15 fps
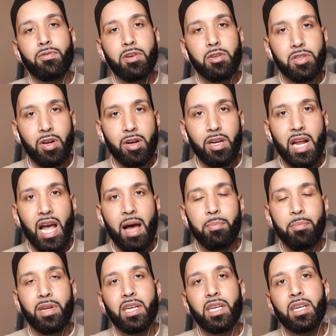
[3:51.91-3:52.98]
first started
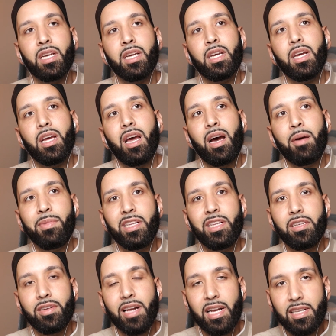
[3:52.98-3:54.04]
happening in
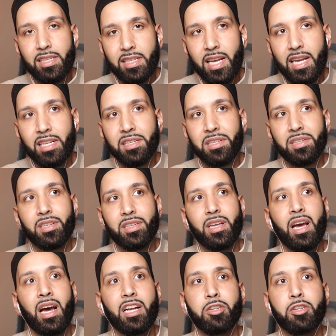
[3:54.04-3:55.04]
the United States.